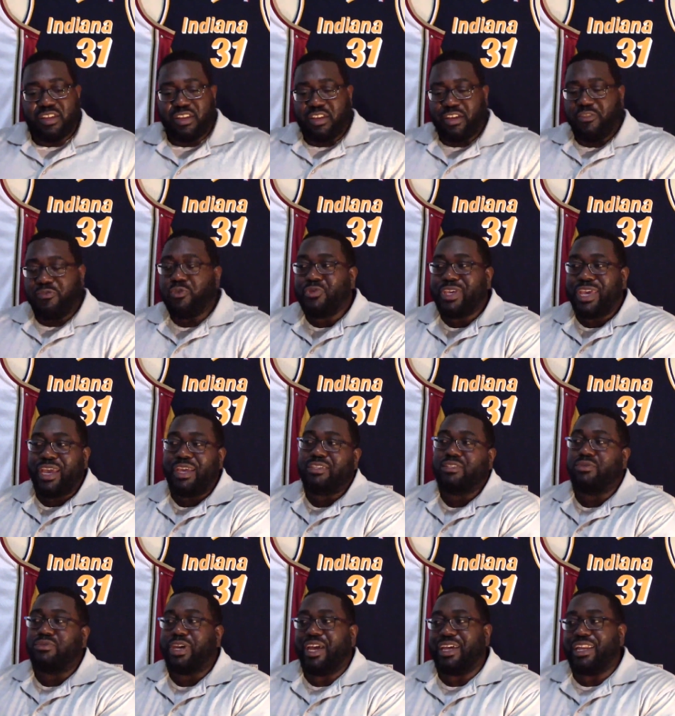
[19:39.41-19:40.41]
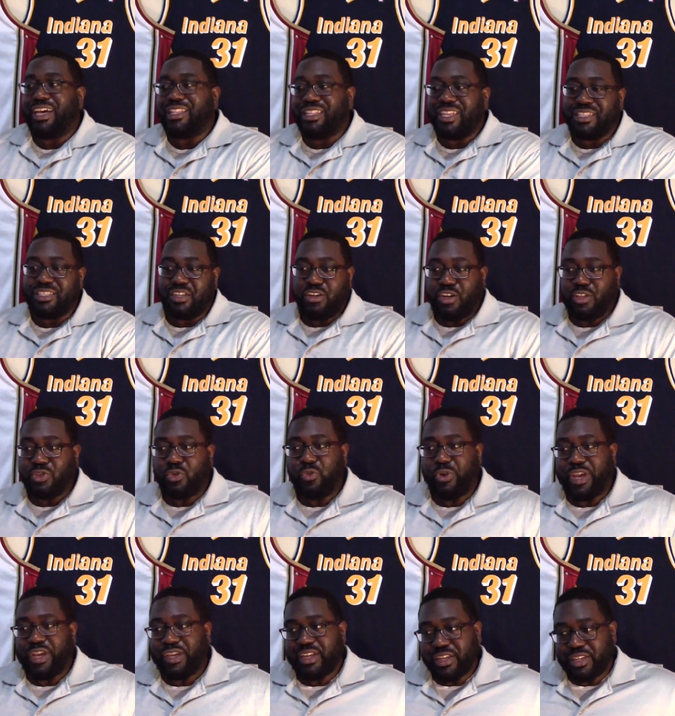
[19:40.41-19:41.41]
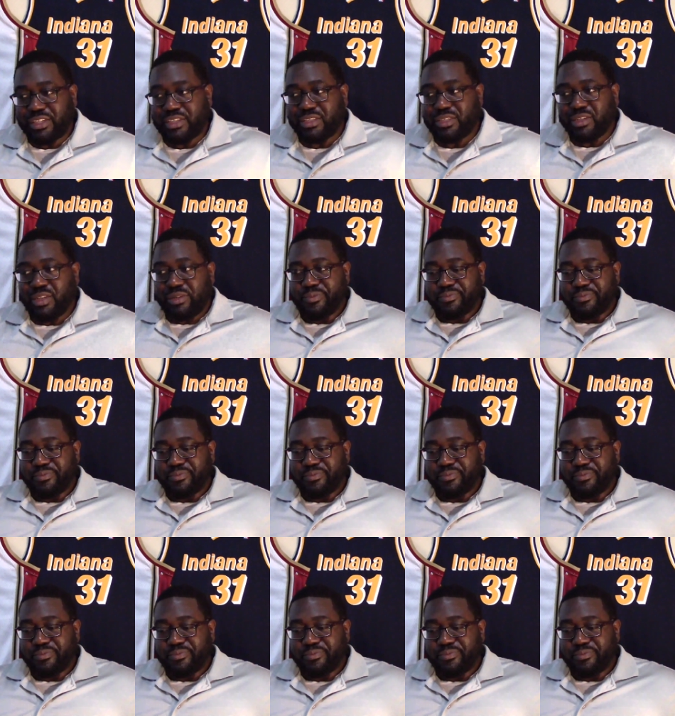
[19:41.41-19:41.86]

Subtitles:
if you can't do that, I think the other way is